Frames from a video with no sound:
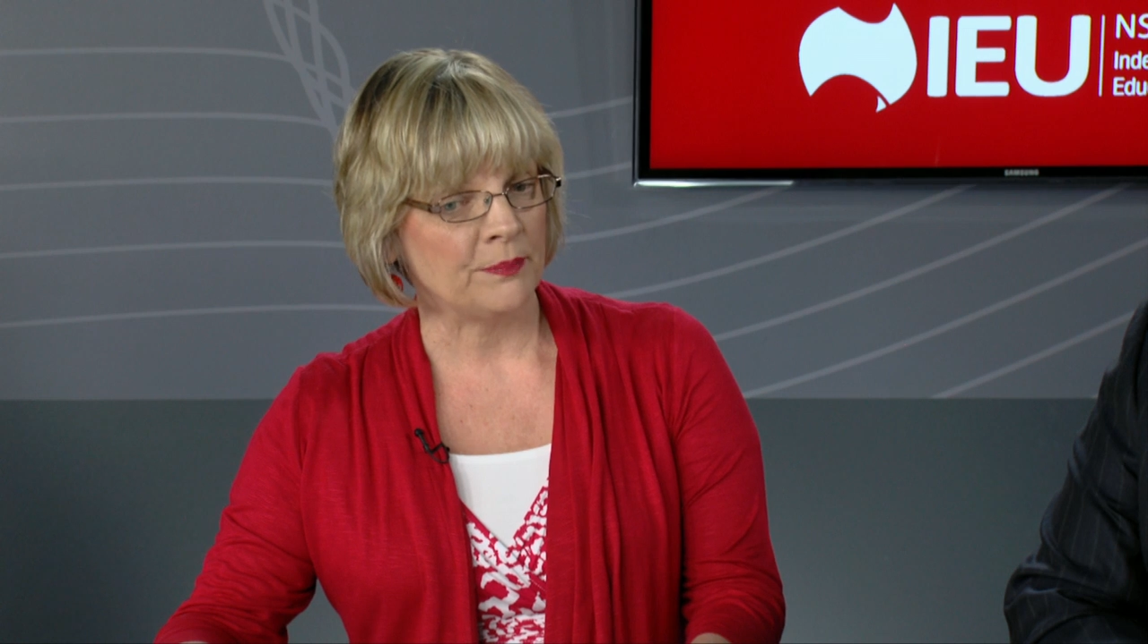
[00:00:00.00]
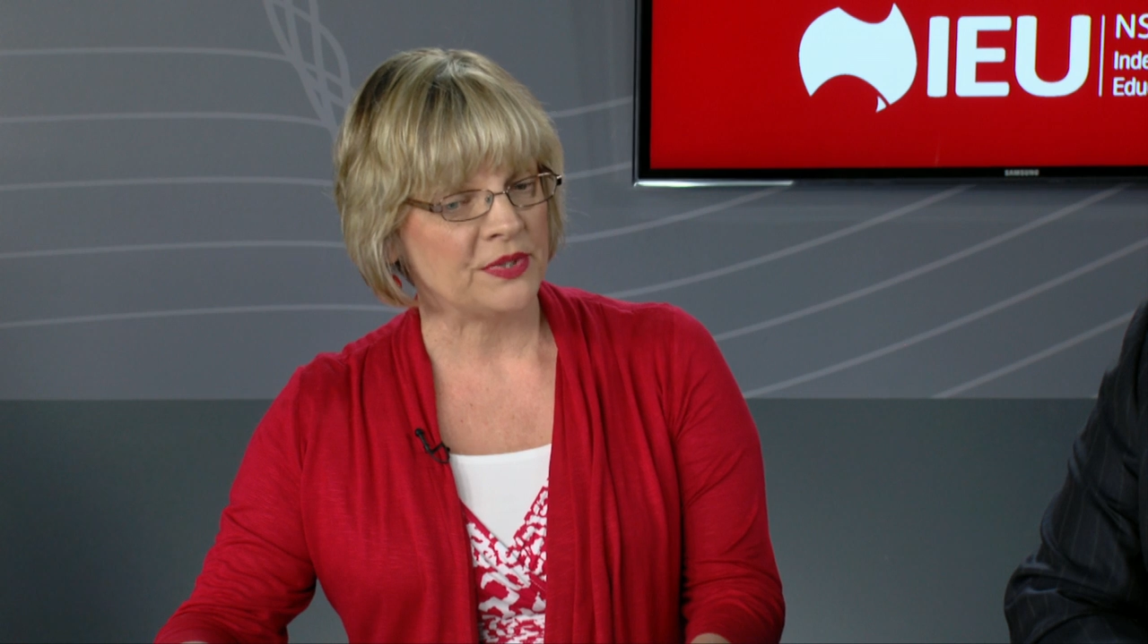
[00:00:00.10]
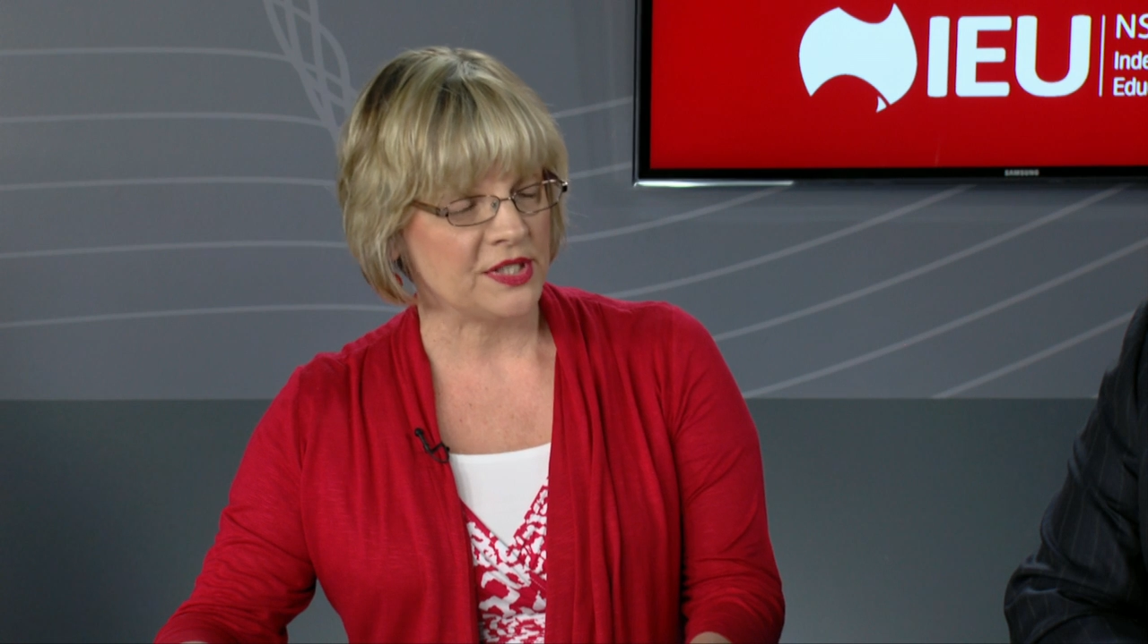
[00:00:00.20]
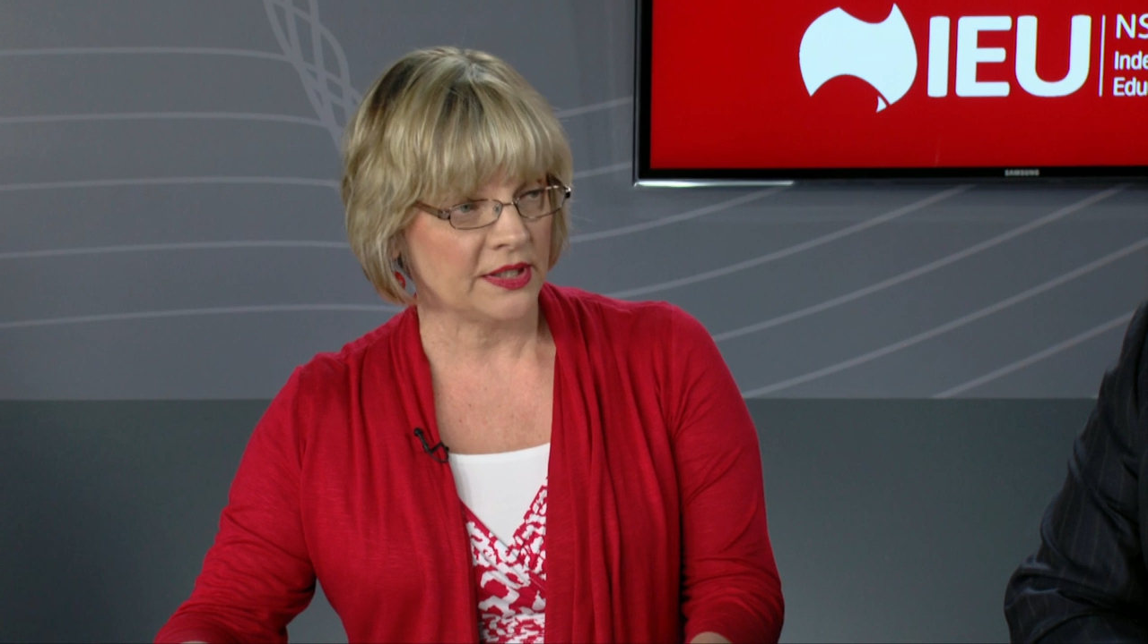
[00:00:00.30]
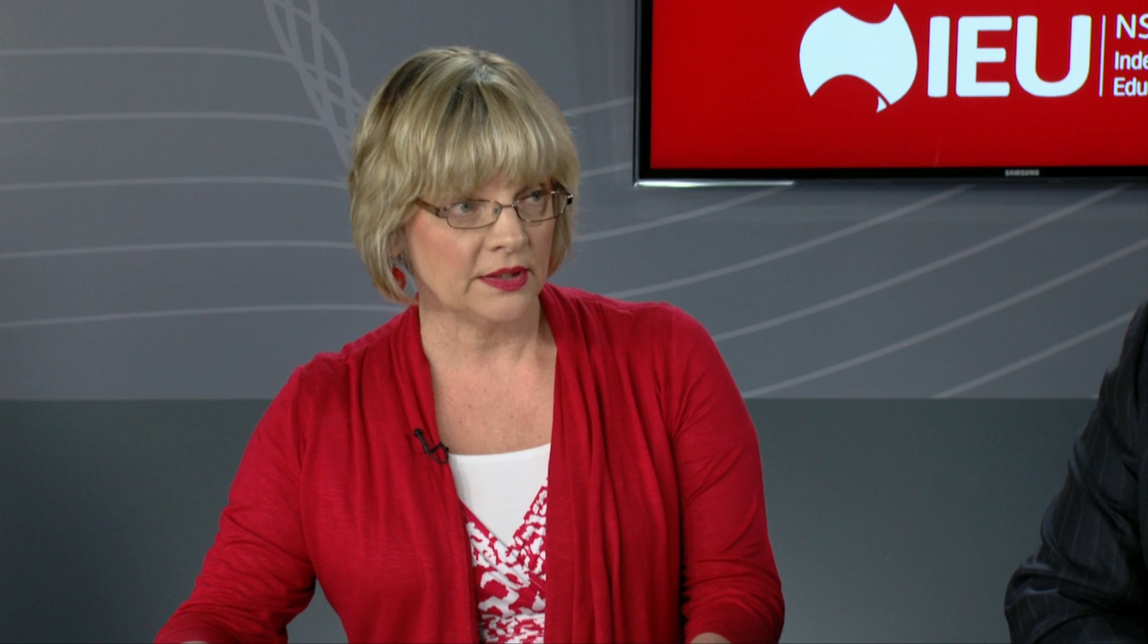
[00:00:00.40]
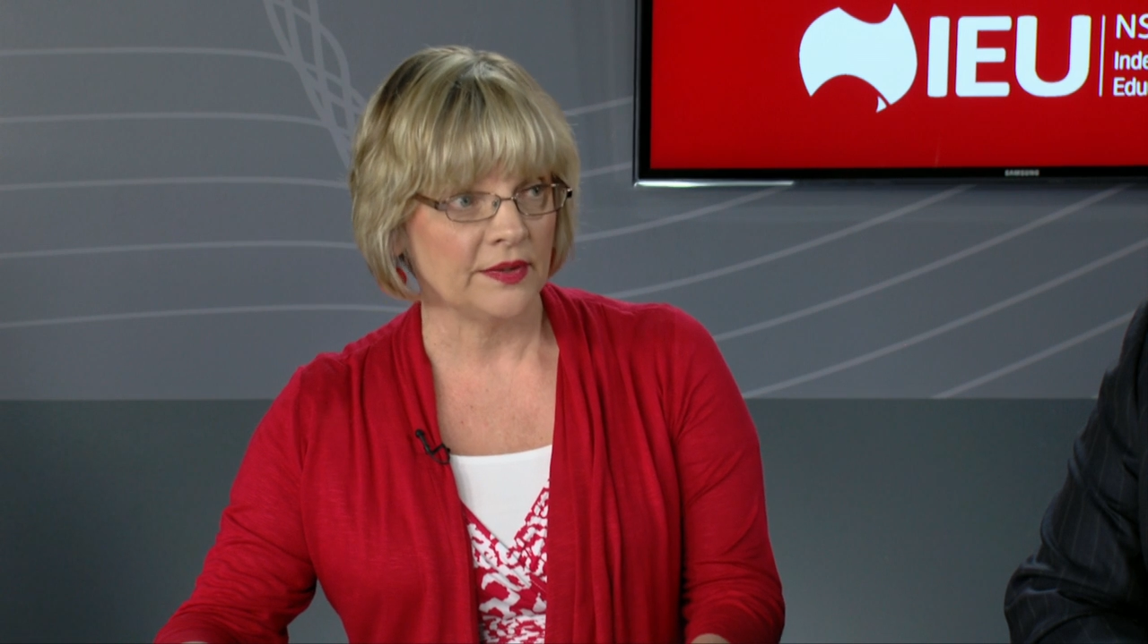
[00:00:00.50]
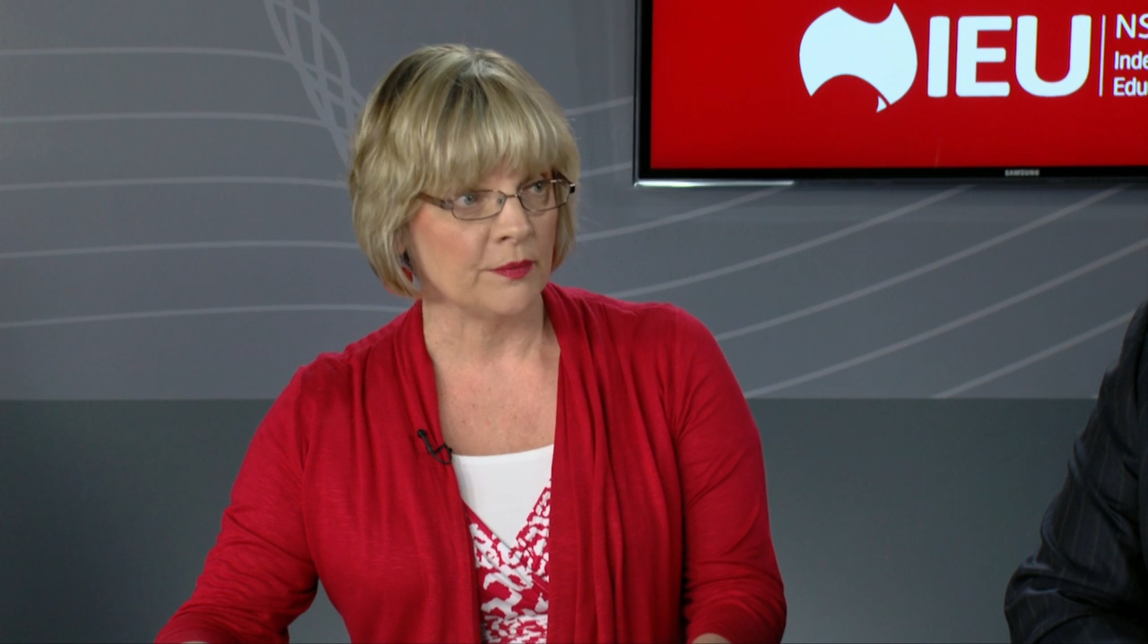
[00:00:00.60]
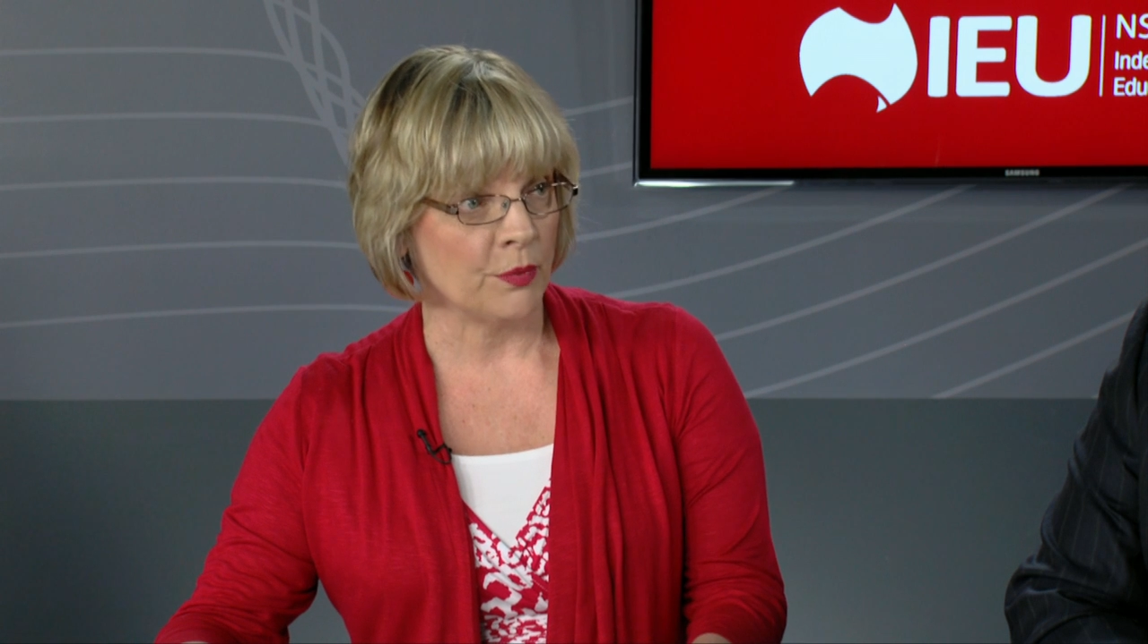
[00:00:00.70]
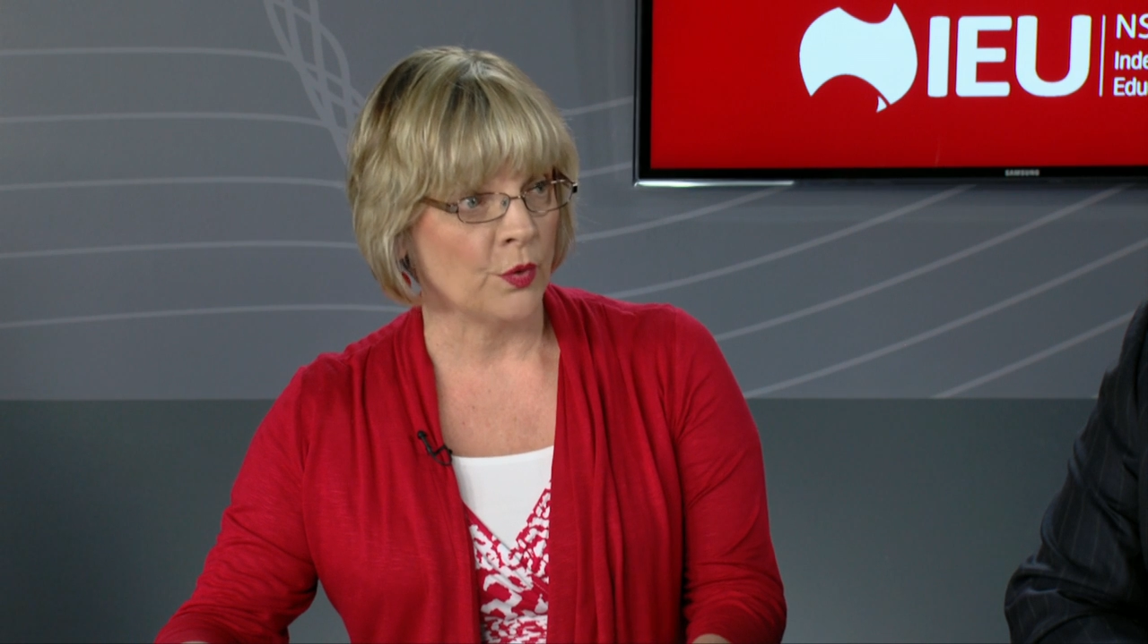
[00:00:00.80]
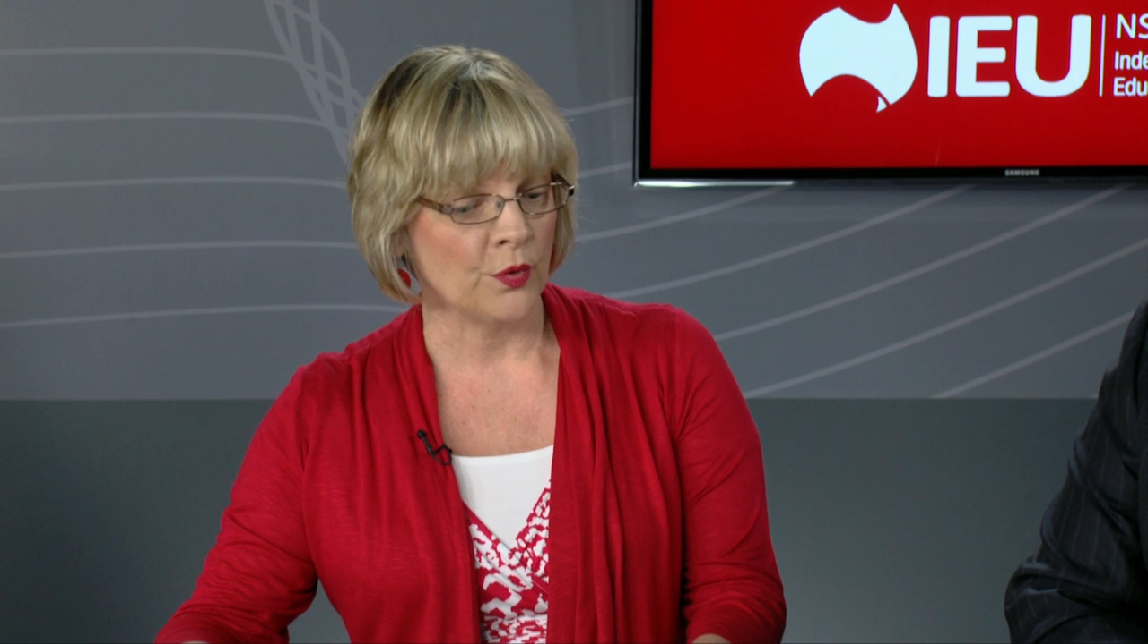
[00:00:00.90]
particularly
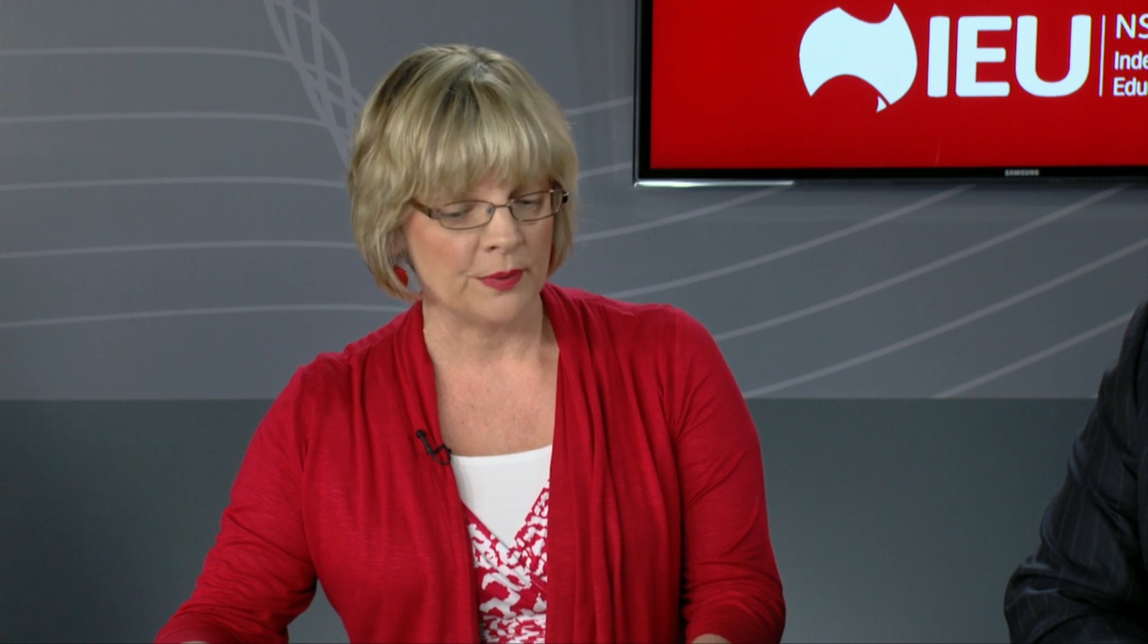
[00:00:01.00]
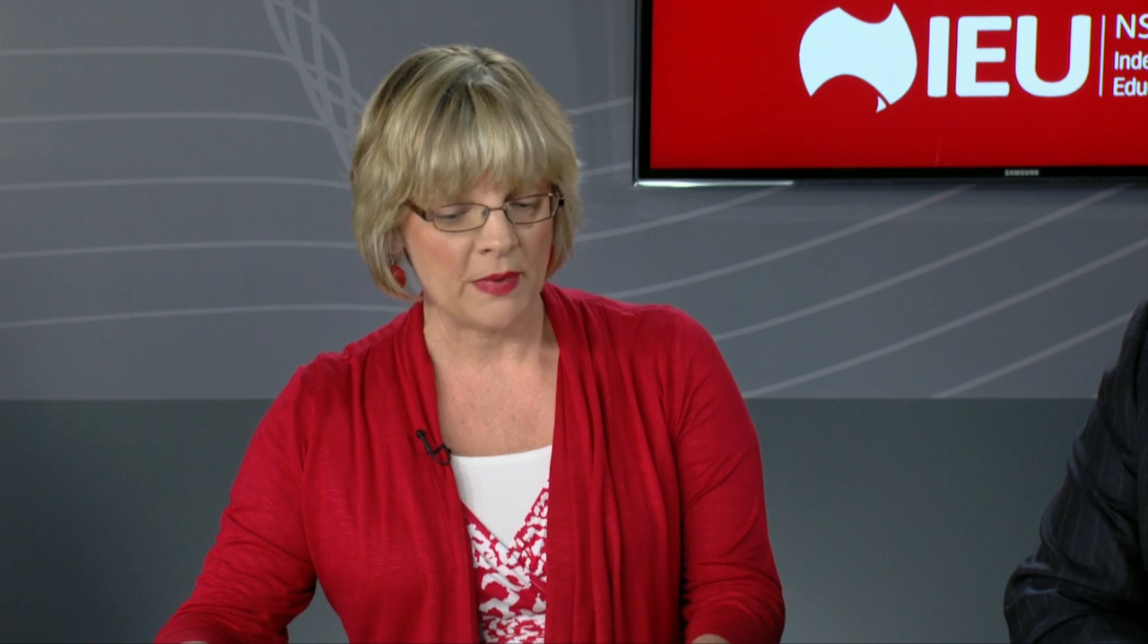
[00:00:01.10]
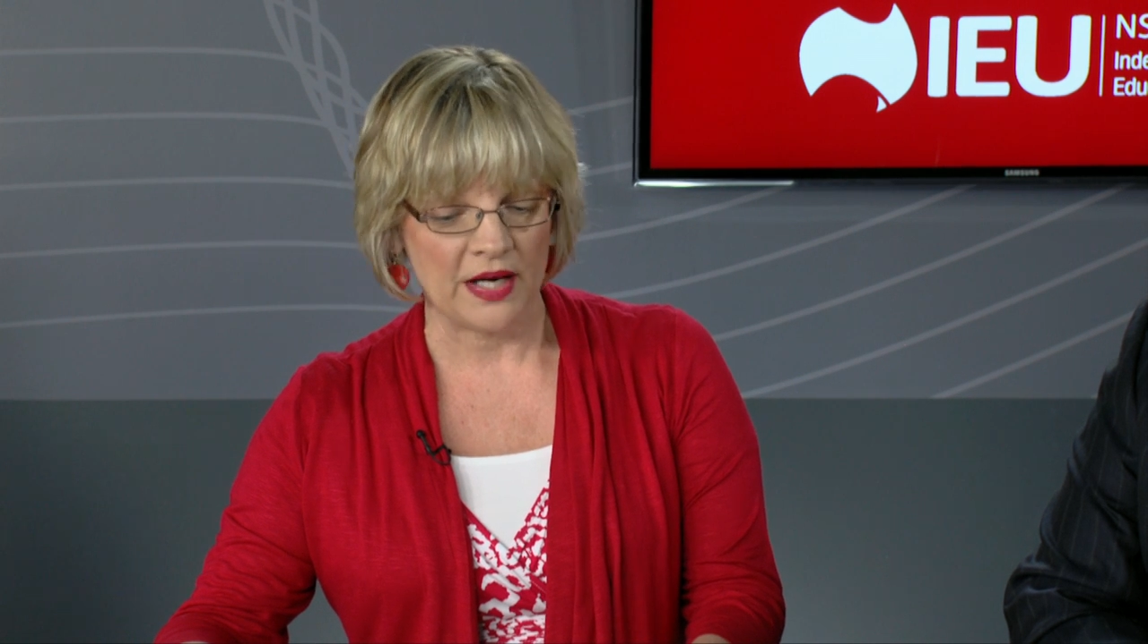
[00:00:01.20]
the poor and